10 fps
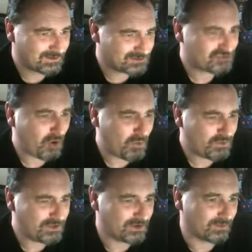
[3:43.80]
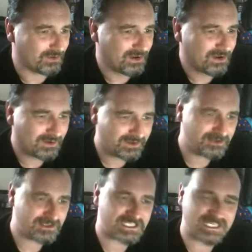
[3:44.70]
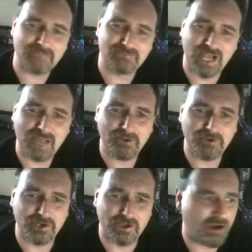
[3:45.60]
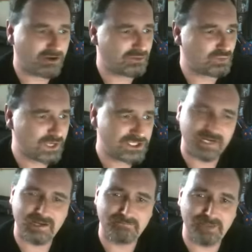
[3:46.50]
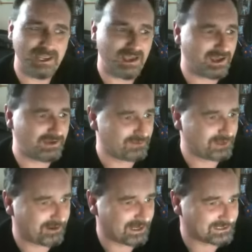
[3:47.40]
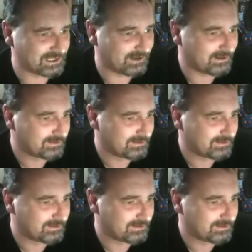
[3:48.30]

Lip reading: What's wrong with you? Why don't you just slap jam on your cock and wedge it in a beehive while you're at it?